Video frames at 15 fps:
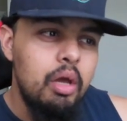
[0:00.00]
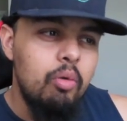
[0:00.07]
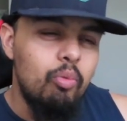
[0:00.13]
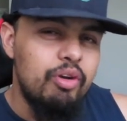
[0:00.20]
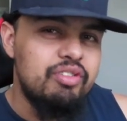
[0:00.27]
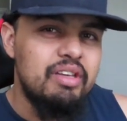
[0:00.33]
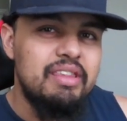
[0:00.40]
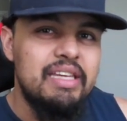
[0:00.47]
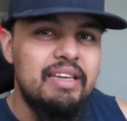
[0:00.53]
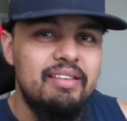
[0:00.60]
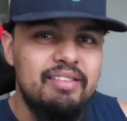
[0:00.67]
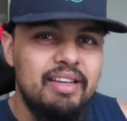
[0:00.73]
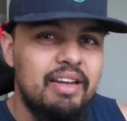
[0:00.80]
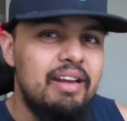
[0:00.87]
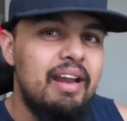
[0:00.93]
which I think is
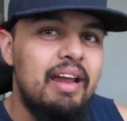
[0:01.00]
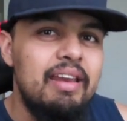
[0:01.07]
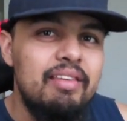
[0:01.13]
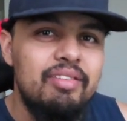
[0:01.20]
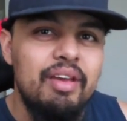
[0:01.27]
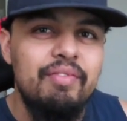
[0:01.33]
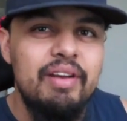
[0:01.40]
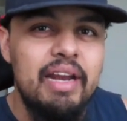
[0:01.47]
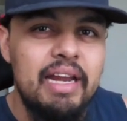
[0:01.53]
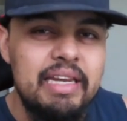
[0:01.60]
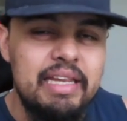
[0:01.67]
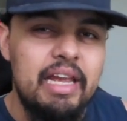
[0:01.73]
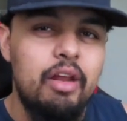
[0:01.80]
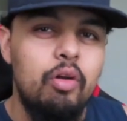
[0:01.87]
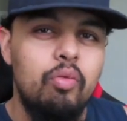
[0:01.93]
like a 97,
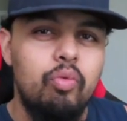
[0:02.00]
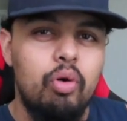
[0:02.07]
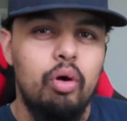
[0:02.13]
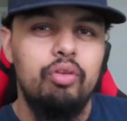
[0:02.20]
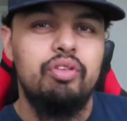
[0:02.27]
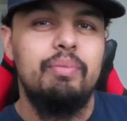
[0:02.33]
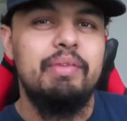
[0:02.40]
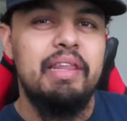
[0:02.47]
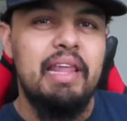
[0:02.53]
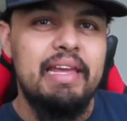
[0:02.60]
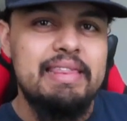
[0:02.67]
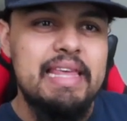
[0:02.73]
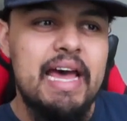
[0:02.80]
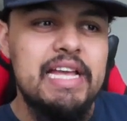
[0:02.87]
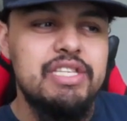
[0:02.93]
98 overall, something
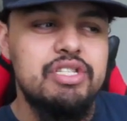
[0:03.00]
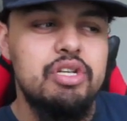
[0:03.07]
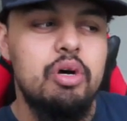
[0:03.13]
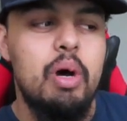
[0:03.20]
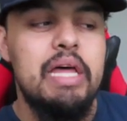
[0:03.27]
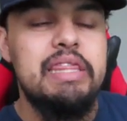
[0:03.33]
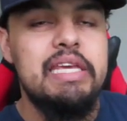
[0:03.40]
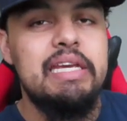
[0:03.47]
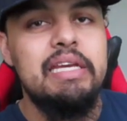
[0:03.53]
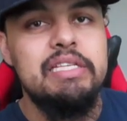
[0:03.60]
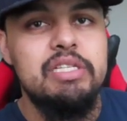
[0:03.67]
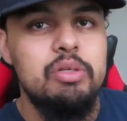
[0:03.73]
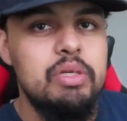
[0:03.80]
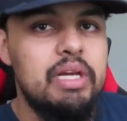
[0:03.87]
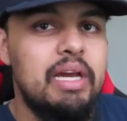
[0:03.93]
like that. So I think
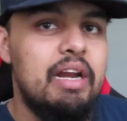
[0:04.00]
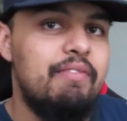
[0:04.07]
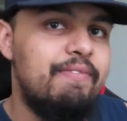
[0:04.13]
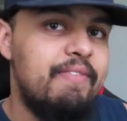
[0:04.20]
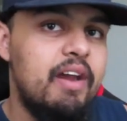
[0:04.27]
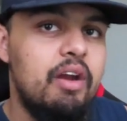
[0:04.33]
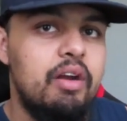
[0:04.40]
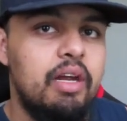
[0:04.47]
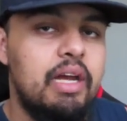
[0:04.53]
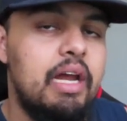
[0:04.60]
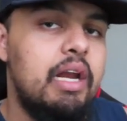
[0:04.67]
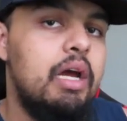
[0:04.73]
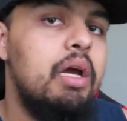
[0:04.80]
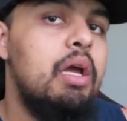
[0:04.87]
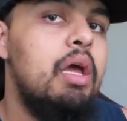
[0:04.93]
it's only kind of fair to
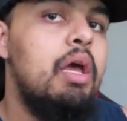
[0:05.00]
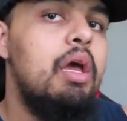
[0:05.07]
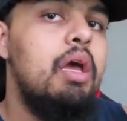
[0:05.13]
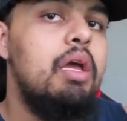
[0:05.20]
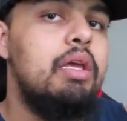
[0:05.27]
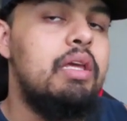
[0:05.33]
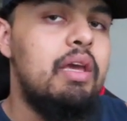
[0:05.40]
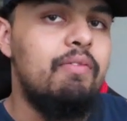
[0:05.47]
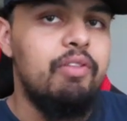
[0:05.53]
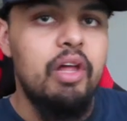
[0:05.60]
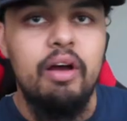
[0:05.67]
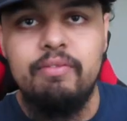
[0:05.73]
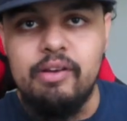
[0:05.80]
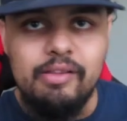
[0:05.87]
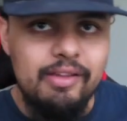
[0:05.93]
kind of give
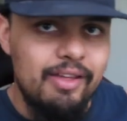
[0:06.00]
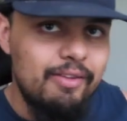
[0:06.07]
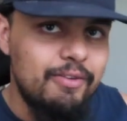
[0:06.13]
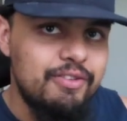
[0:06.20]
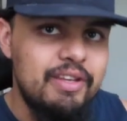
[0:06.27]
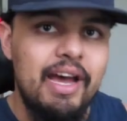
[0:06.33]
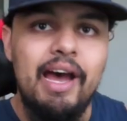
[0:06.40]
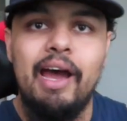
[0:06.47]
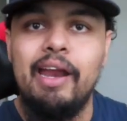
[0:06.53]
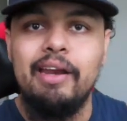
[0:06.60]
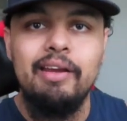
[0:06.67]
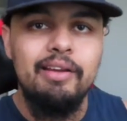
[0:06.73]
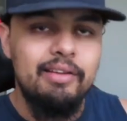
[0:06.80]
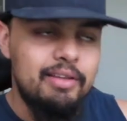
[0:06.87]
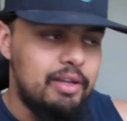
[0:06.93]
love to the other side,
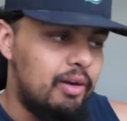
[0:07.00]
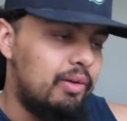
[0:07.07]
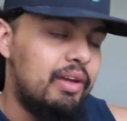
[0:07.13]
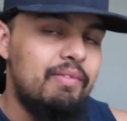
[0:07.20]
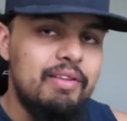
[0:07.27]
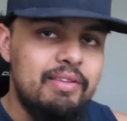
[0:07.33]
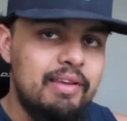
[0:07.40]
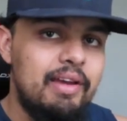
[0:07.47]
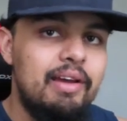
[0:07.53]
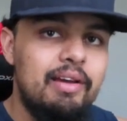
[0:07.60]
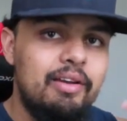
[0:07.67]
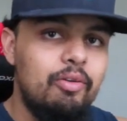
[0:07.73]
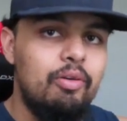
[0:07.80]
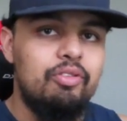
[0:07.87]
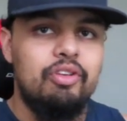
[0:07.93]
give it
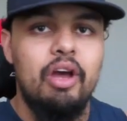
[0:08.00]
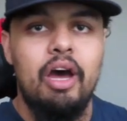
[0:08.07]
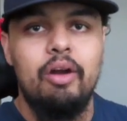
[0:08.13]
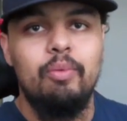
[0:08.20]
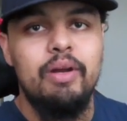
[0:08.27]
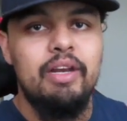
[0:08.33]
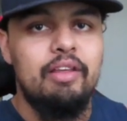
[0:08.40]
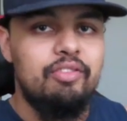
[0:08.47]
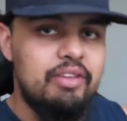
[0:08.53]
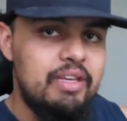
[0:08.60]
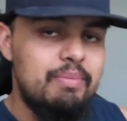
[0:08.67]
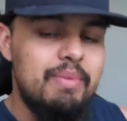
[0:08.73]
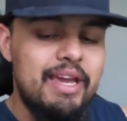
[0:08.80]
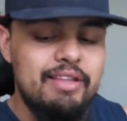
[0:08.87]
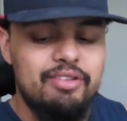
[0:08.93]
to Chris Godwin, his
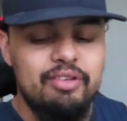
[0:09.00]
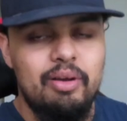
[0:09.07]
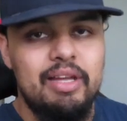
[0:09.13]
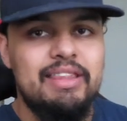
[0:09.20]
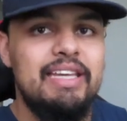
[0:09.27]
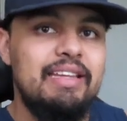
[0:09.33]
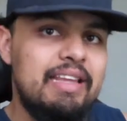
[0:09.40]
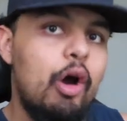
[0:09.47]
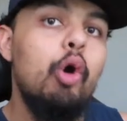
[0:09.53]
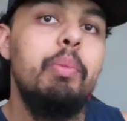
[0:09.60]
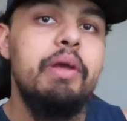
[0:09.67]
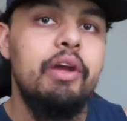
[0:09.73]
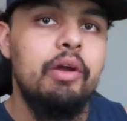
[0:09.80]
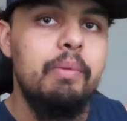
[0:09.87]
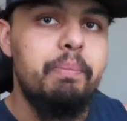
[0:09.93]
teammate. So I think that would
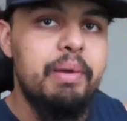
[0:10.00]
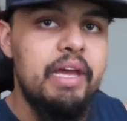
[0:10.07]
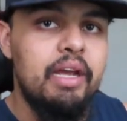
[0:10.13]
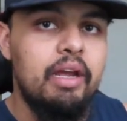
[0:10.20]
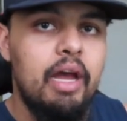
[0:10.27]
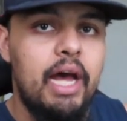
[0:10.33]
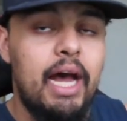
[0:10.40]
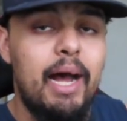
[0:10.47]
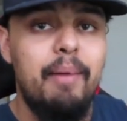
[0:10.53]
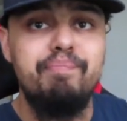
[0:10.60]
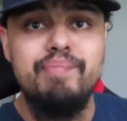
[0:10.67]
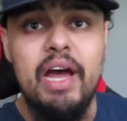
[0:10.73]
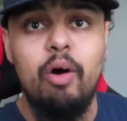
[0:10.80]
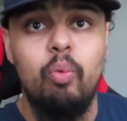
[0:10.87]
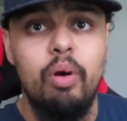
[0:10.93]
be a good pick
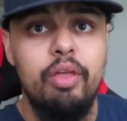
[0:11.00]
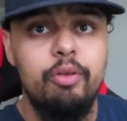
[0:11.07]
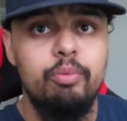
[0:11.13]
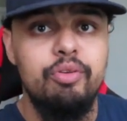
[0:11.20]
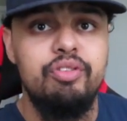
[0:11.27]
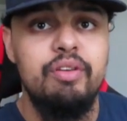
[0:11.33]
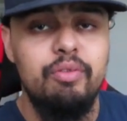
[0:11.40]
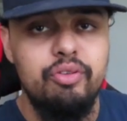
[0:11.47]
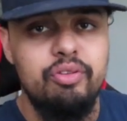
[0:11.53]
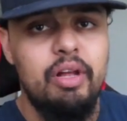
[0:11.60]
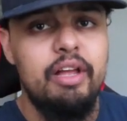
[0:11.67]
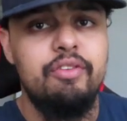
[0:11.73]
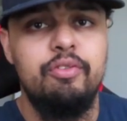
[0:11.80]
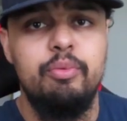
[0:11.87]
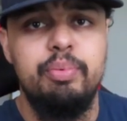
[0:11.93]
at one of the receiver
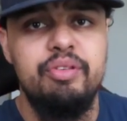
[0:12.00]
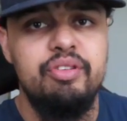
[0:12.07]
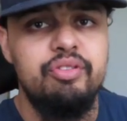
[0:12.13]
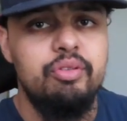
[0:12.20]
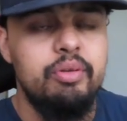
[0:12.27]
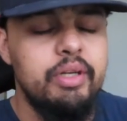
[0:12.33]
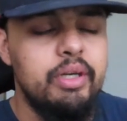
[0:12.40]
slots for positional